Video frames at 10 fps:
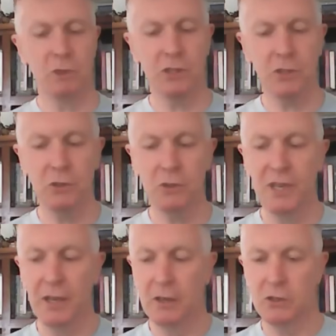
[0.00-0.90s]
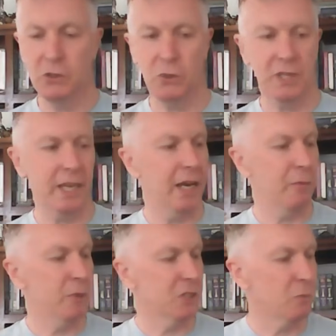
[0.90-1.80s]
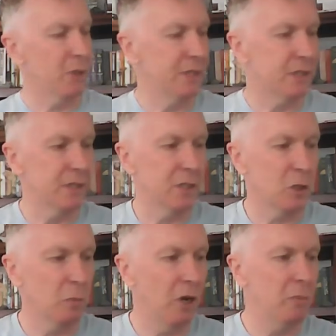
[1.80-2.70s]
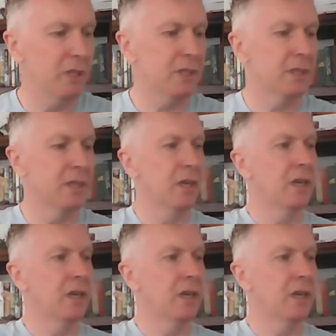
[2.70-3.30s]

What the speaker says: We're still sorting out bits and pieces at the moment.